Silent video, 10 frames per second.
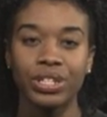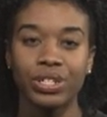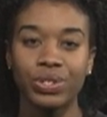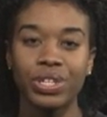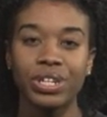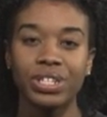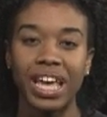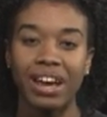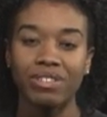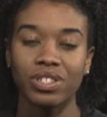2 years
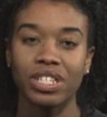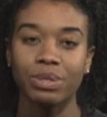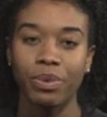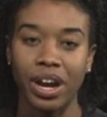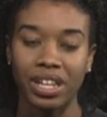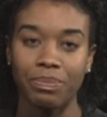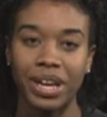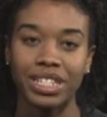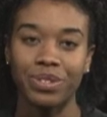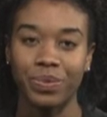after this
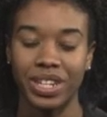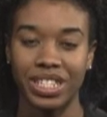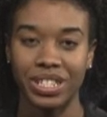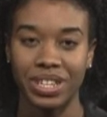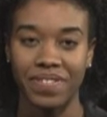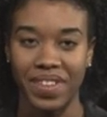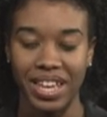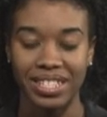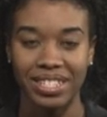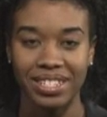proclamation went into
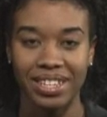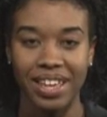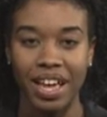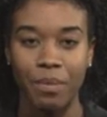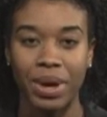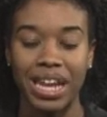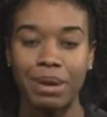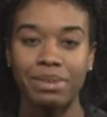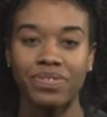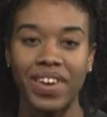effect. My
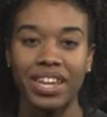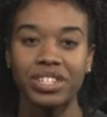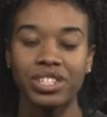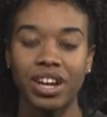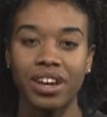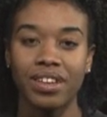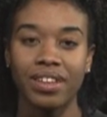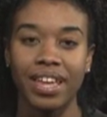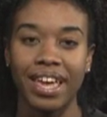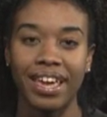name is Vanna Shaw,
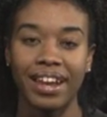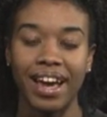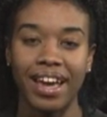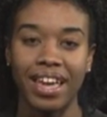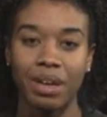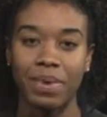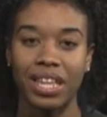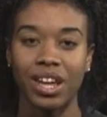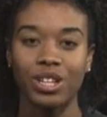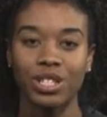and I am a law